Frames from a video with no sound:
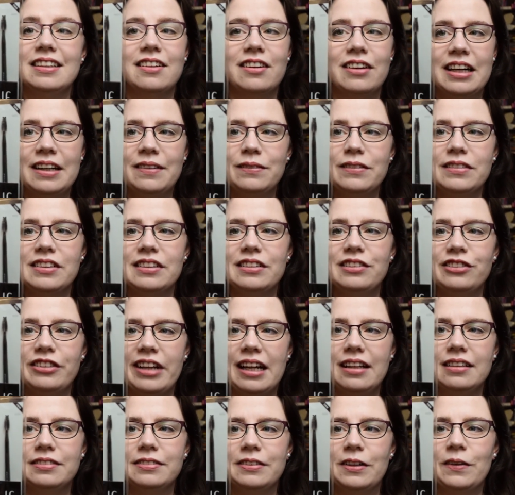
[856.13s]
creams, and
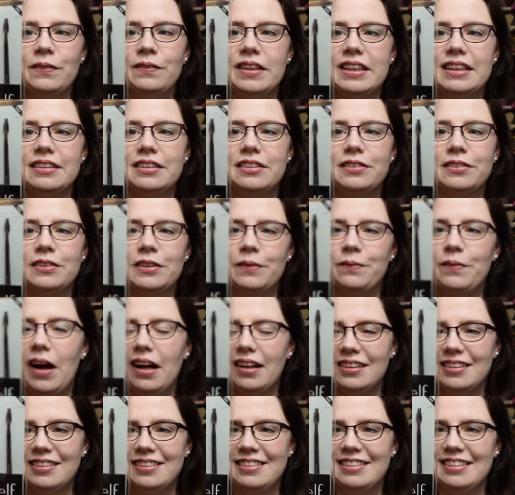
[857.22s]
gel formulas for a
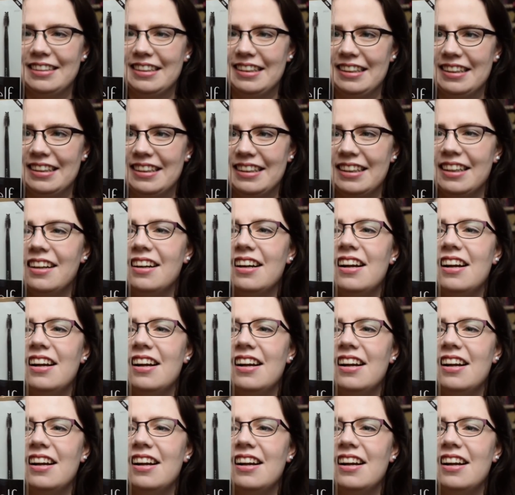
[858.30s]
polished look.